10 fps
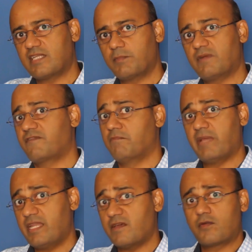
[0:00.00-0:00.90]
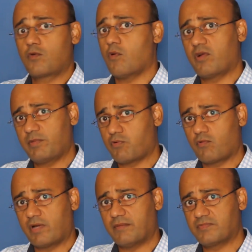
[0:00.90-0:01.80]
Sigma from many other quality
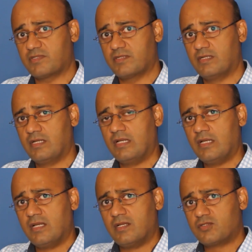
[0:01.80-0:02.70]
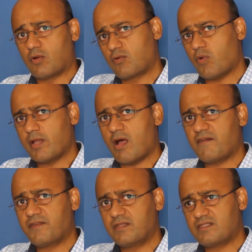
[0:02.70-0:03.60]
programs. So quite
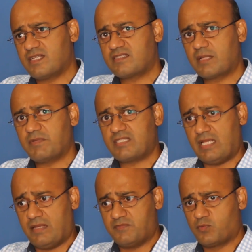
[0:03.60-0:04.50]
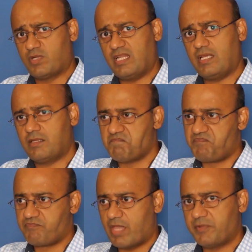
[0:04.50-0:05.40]
often the Six Sigma teams would need
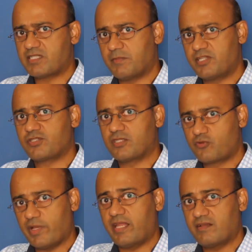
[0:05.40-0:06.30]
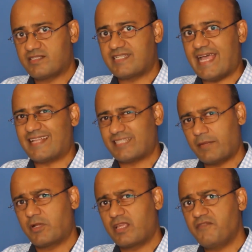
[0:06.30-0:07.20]
maybe some additional training and stats. And I'm
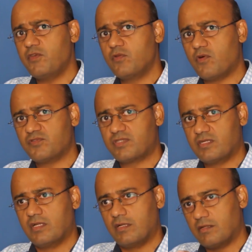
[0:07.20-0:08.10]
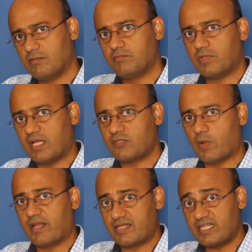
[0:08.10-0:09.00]
going to give you those as
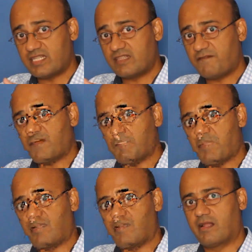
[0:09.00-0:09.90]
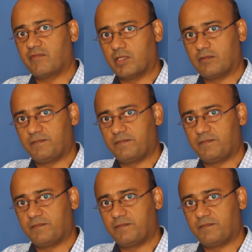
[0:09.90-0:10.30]
well, at least at the fundamental level.